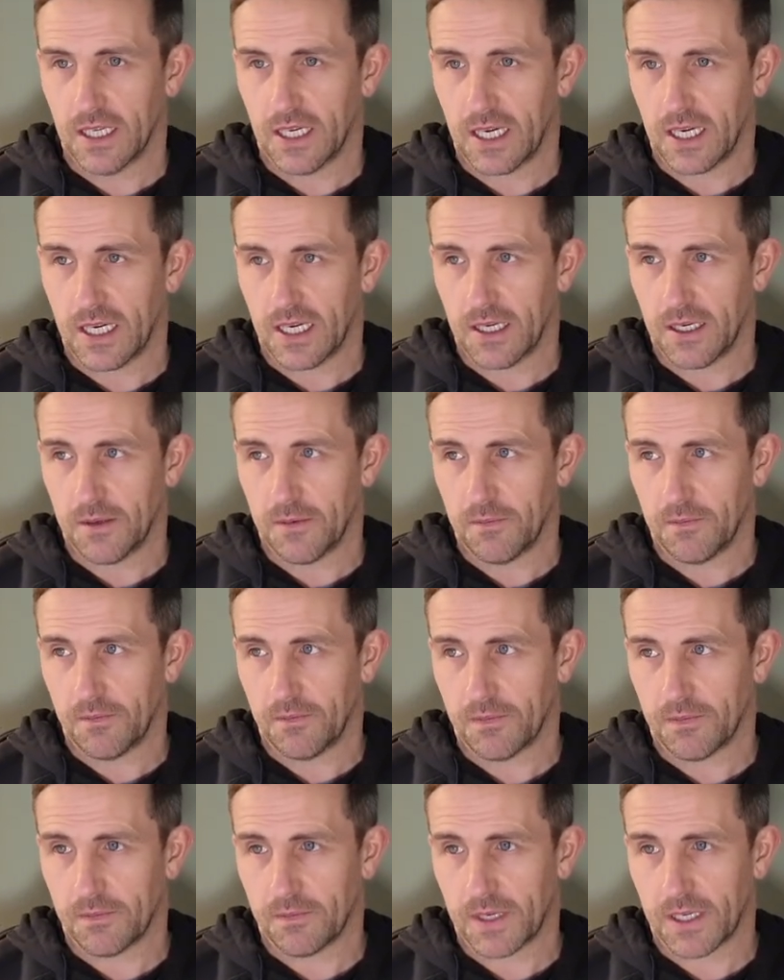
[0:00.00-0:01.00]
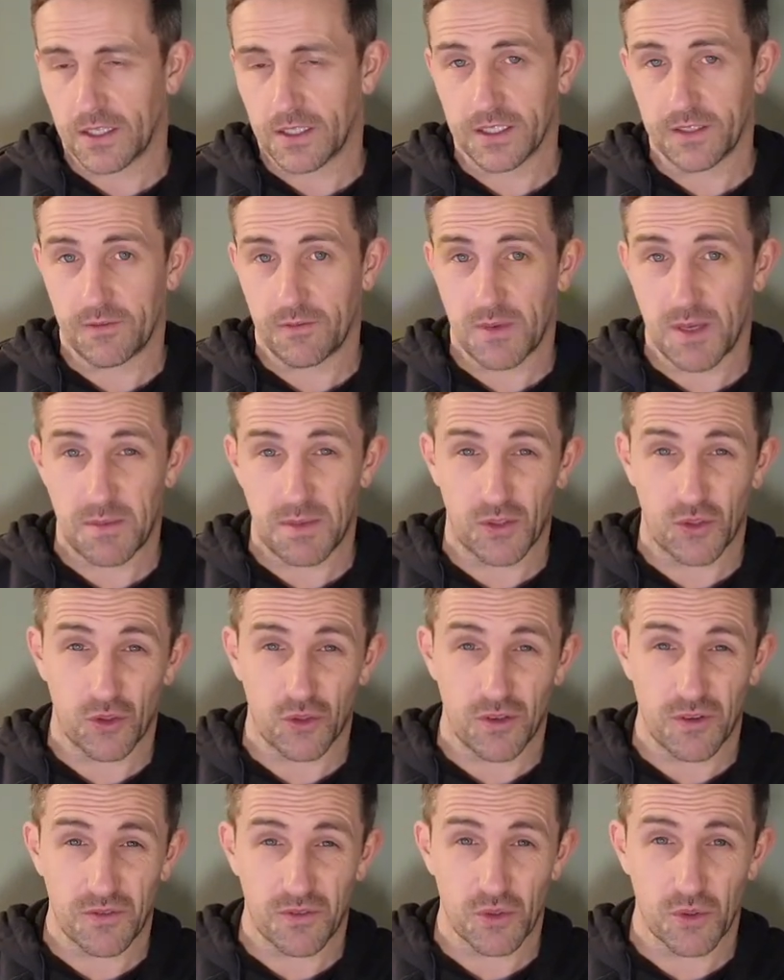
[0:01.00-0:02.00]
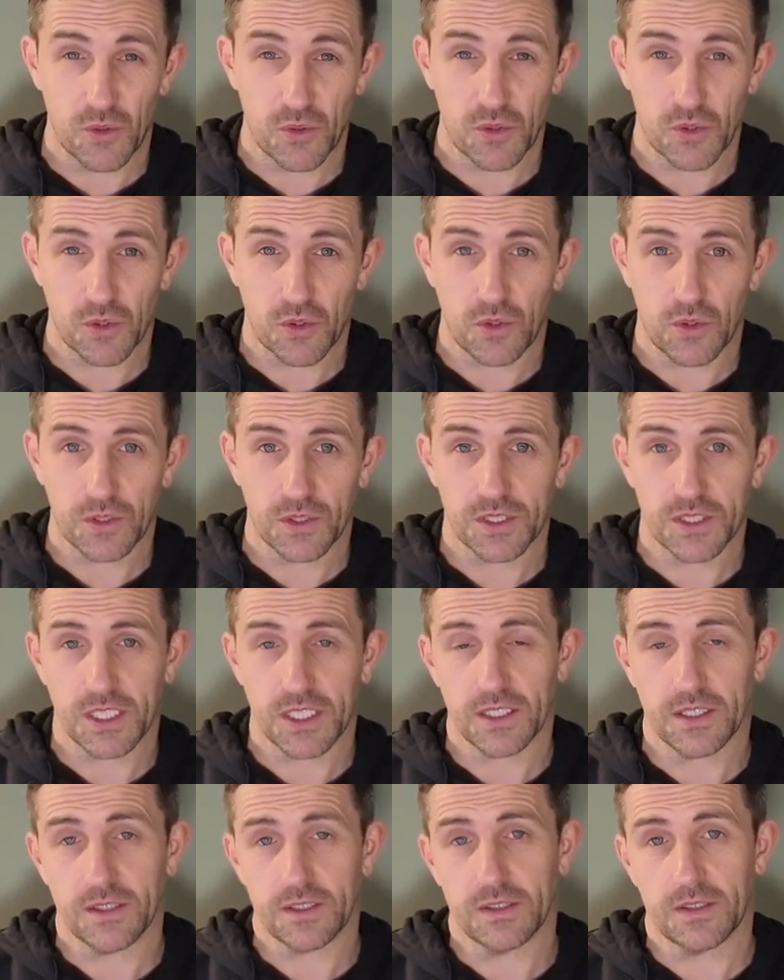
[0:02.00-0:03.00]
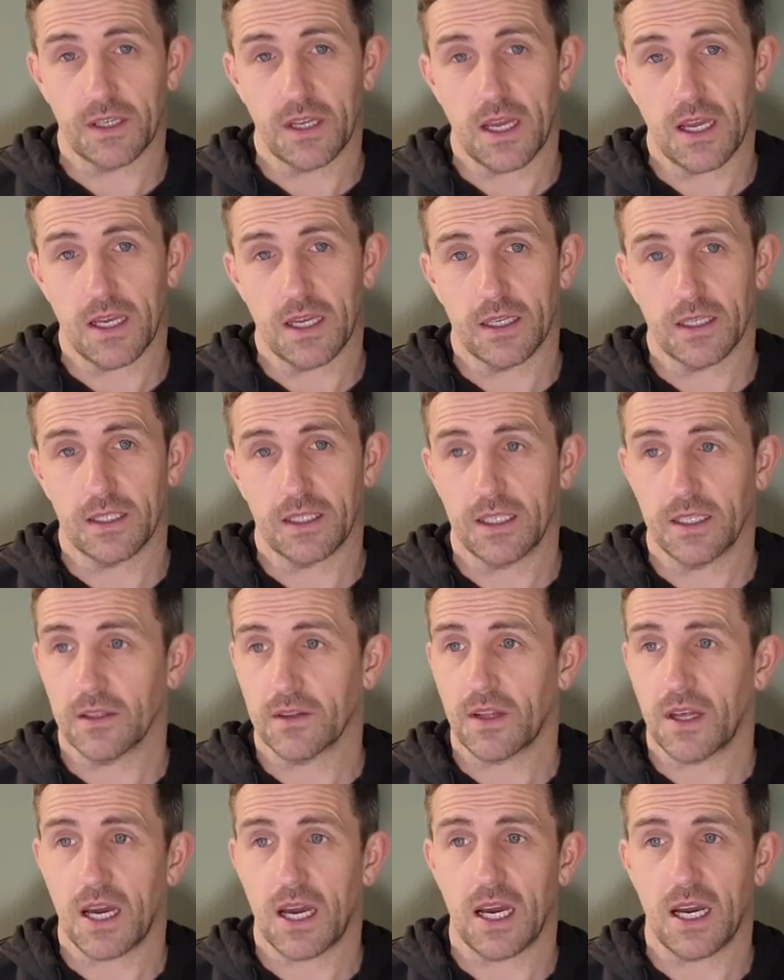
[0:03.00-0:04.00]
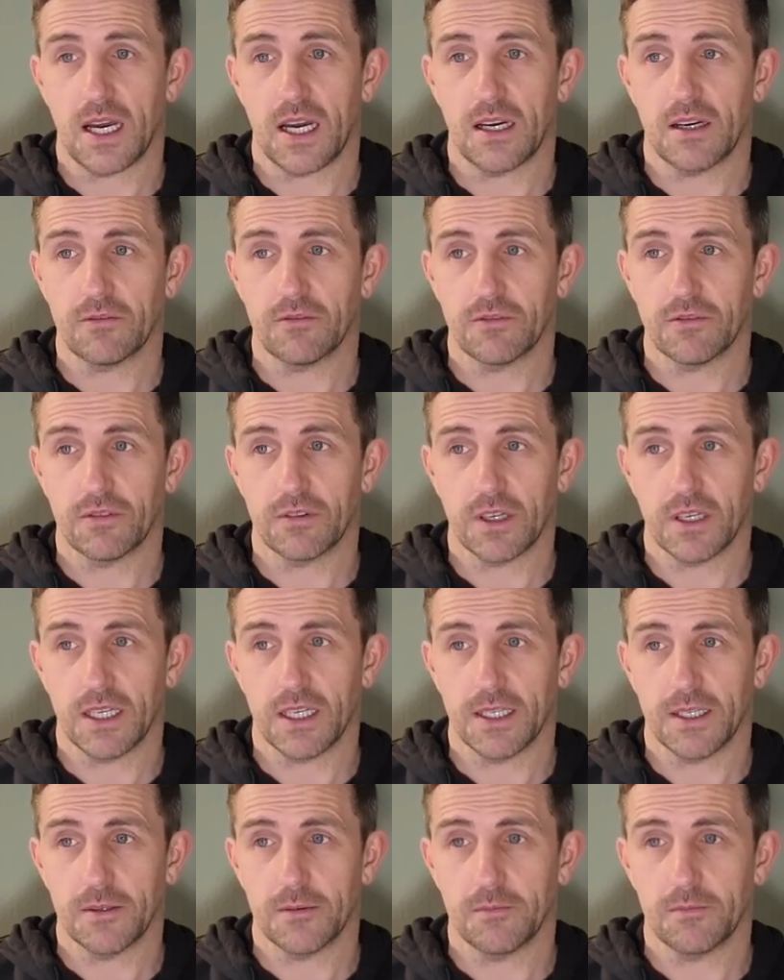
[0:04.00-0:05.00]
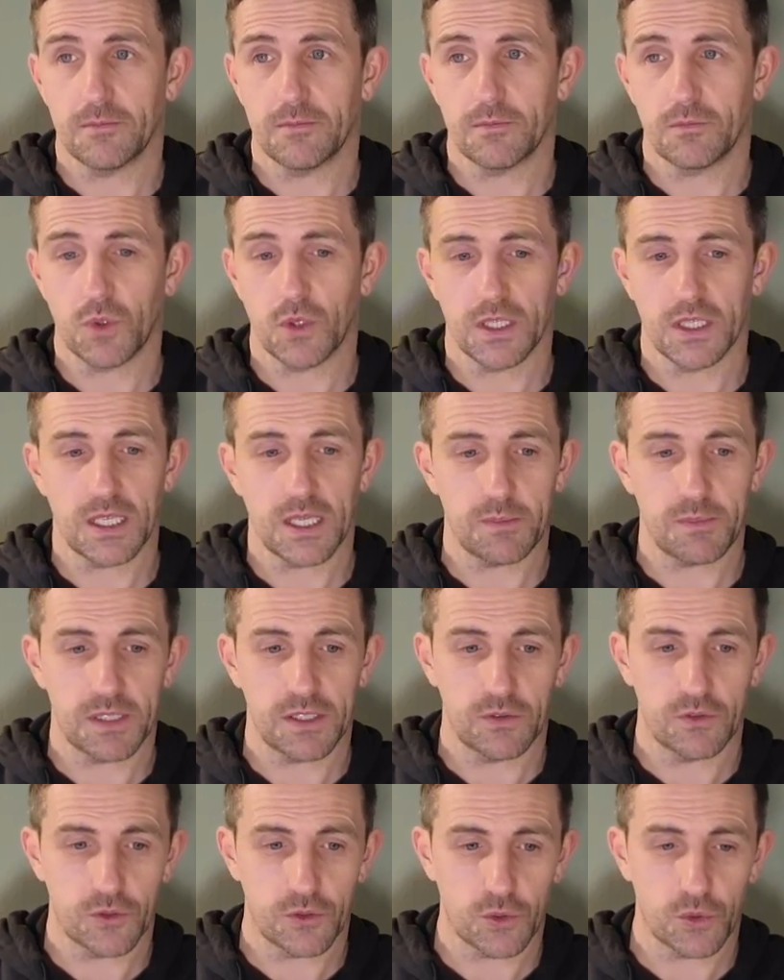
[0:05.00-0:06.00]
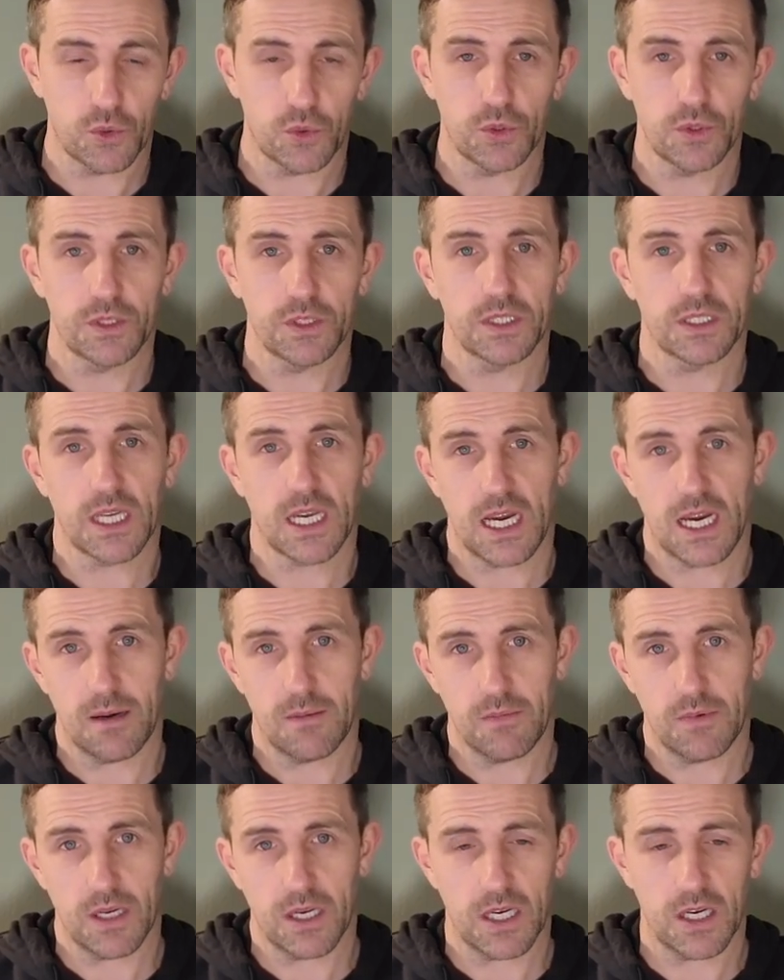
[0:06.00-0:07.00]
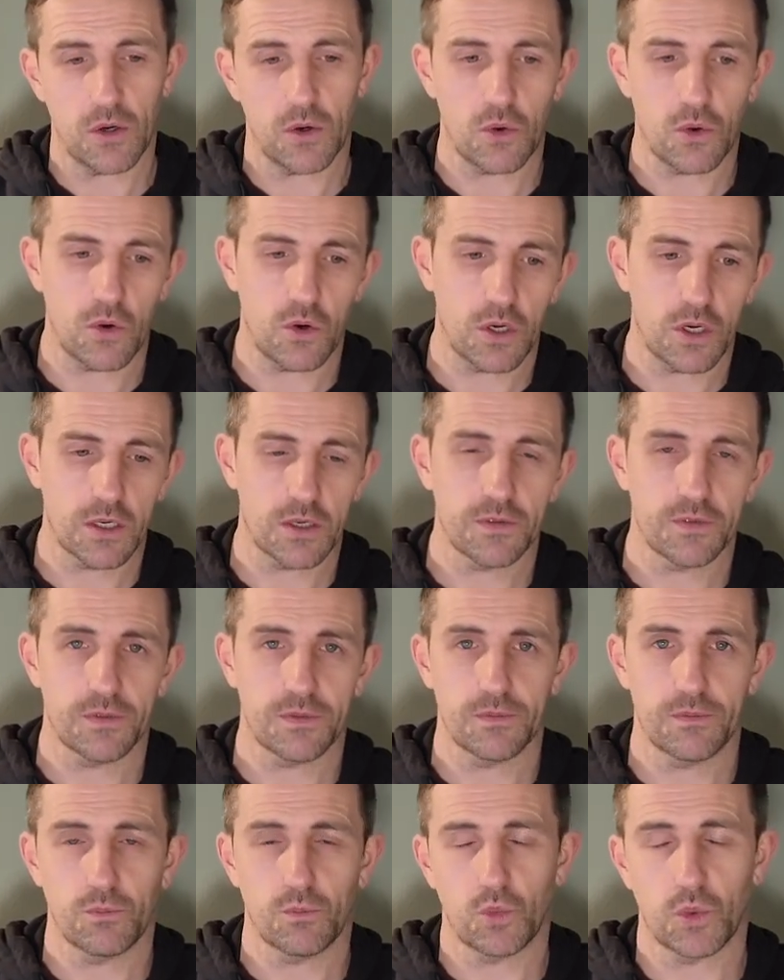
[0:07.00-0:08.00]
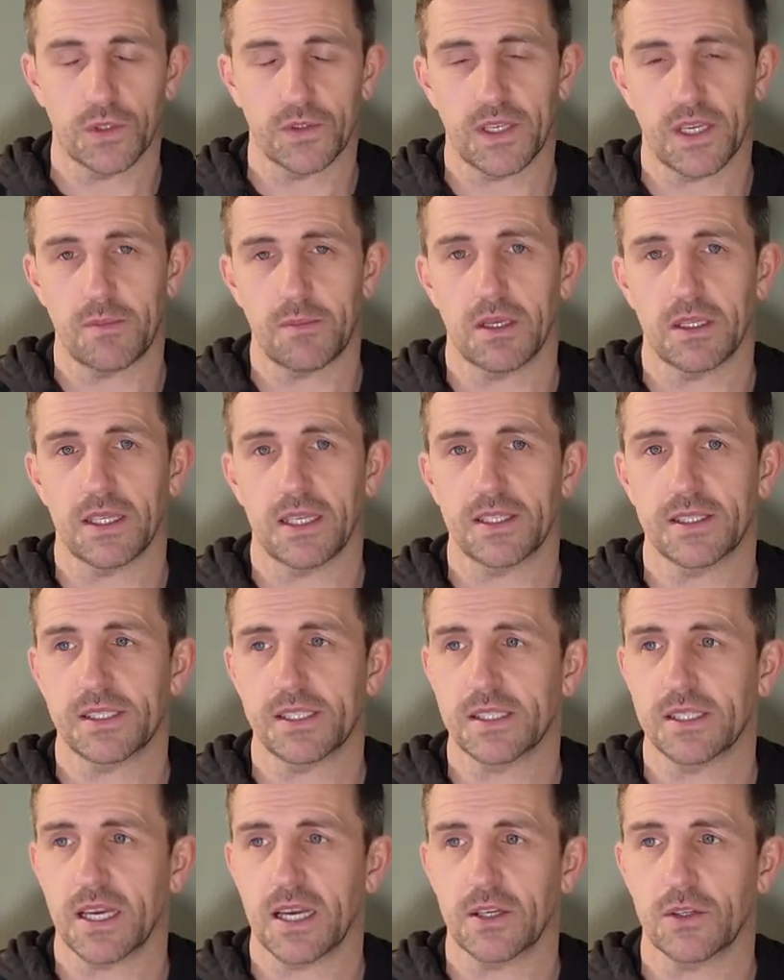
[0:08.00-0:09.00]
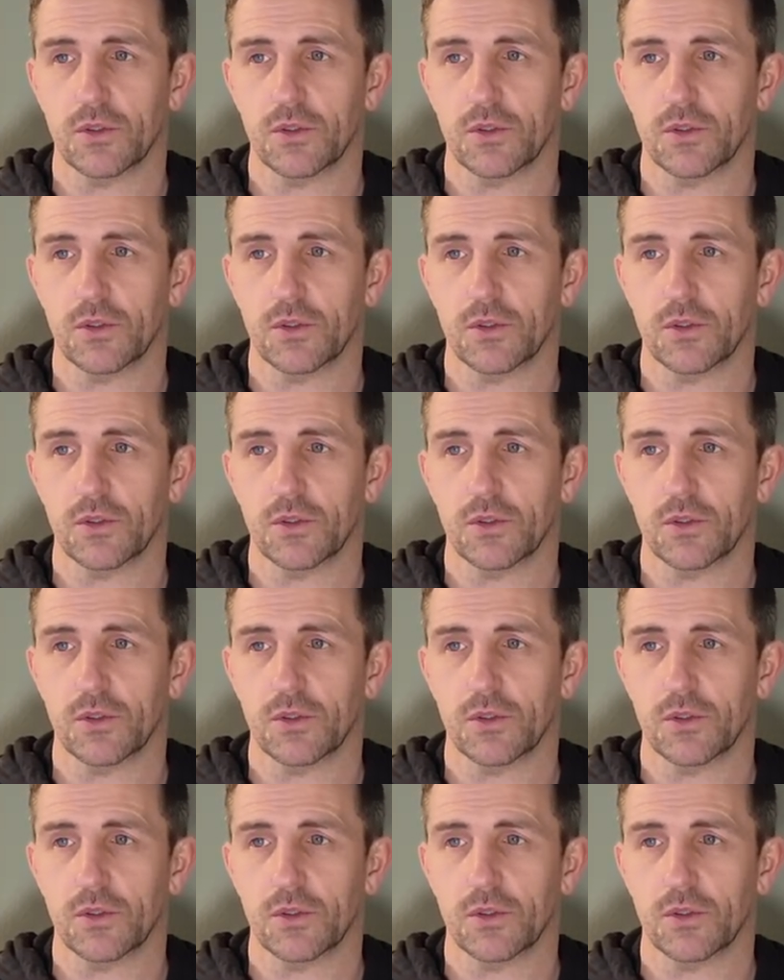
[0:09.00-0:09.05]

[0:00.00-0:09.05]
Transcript: and I'll even maybe do reviews on certain gear that I have, whether that be drone, camera, or what type of lenses that I